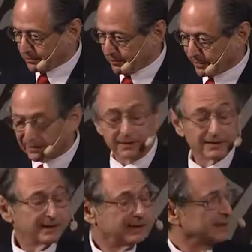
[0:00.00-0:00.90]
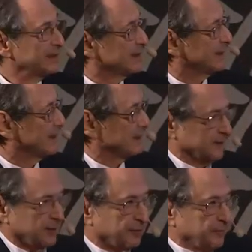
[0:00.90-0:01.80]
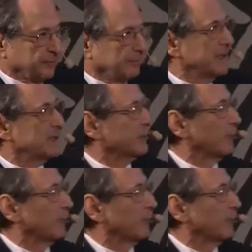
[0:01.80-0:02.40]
Crick. And it sort of meant an